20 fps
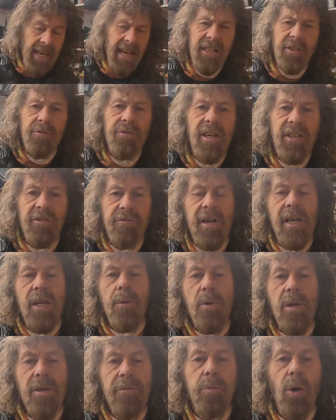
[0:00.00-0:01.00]
Yeah, it's really
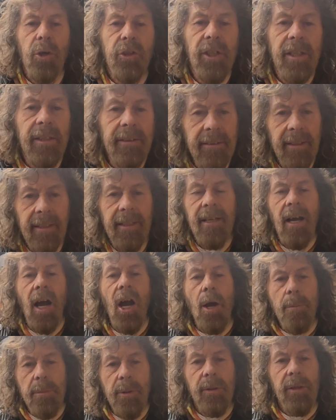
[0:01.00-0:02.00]
worth watching. I
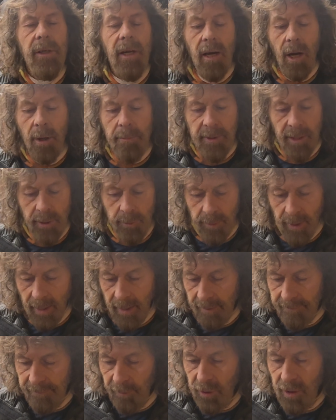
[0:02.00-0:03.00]
hope
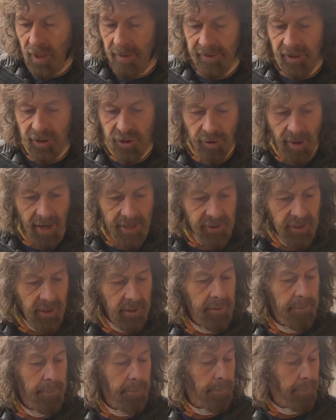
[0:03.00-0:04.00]
you find it of interest.
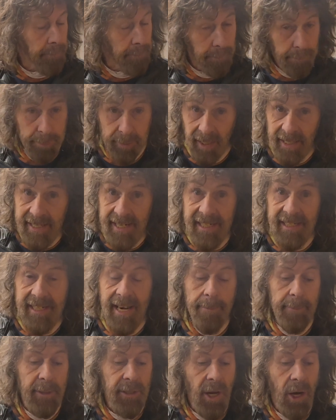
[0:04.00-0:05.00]
Please
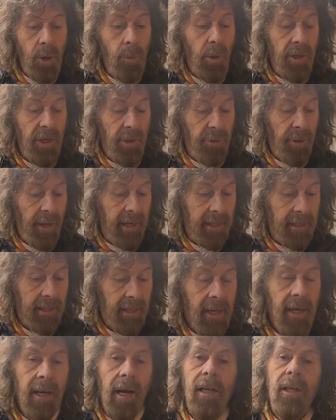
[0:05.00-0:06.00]
let me know what you think.
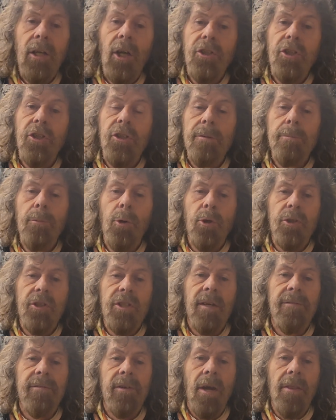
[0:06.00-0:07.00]
I'd like to do more
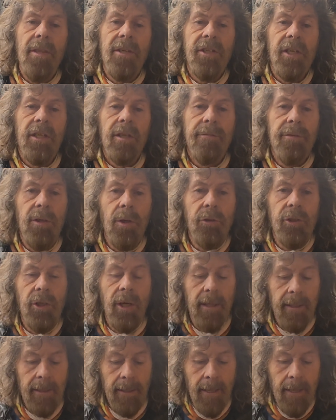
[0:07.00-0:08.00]
stuff like this in the
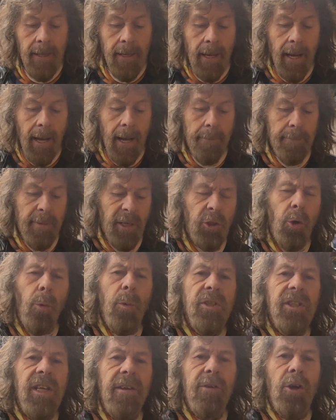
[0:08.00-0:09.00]
future. It's
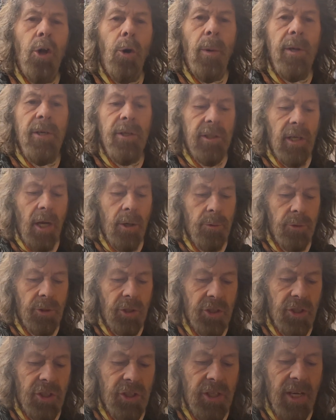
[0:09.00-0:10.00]
always difficult when you go
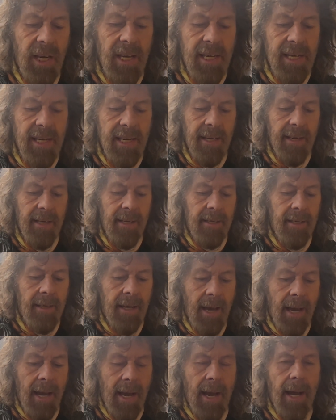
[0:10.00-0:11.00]
to see,
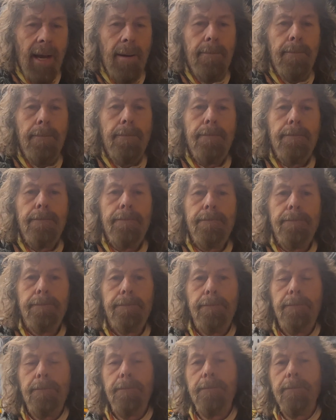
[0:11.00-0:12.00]

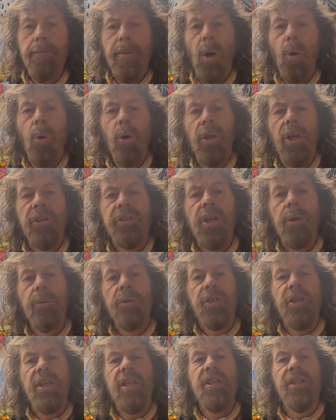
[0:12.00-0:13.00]
organised to go
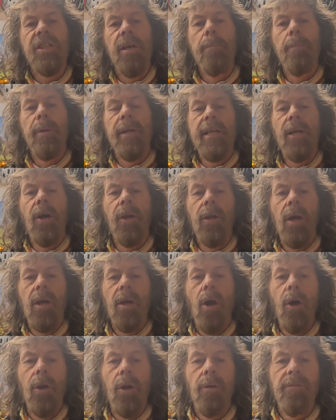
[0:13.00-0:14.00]
and see somebody on
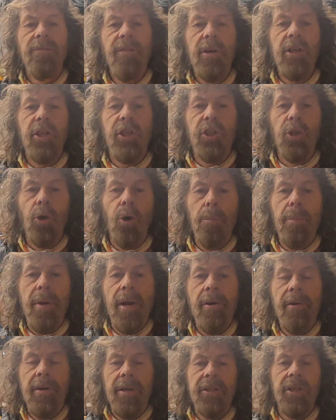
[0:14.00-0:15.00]
a very short
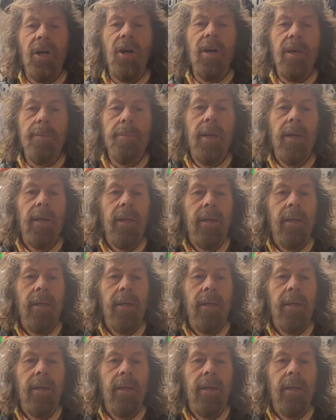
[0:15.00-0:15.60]
period of time